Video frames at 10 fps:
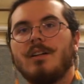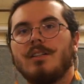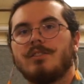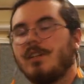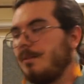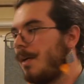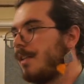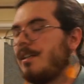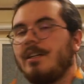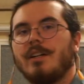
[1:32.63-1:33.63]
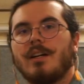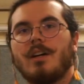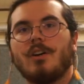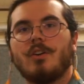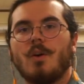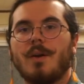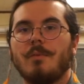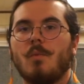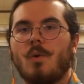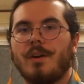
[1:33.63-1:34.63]
certain bacteria are growing
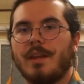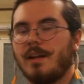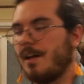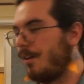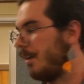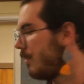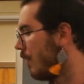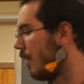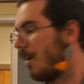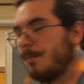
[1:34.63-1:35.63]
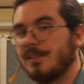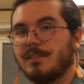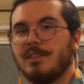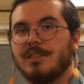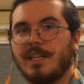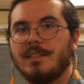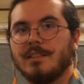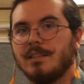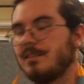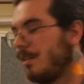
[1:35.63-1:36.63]
more than others, so the composition
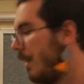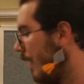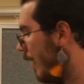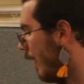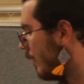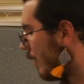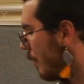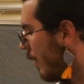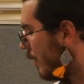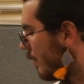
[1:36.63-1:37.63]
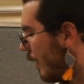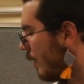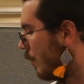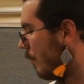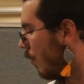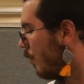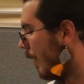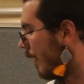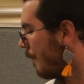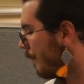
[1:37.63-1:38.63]
changes. And some of these sites were
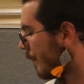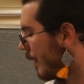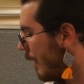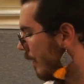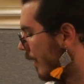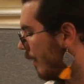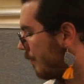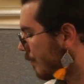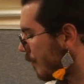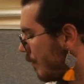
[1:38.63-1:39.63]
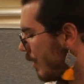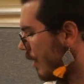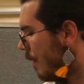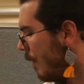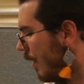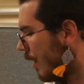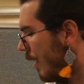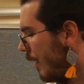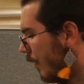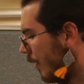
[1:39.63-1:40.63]
blooming. And then a month
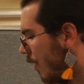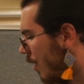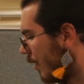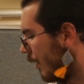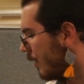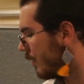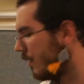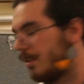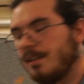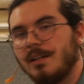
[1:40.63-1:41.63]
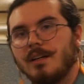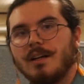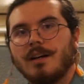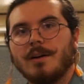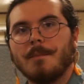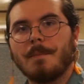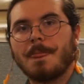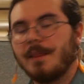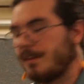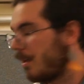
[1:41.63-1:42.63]
later in August,
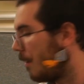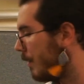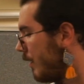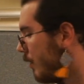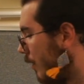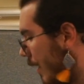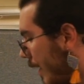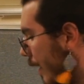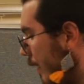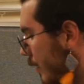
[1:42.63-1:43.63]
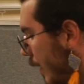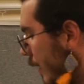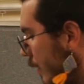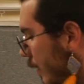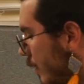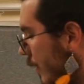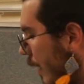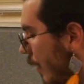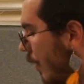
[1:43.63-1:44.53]
the composition again changes, and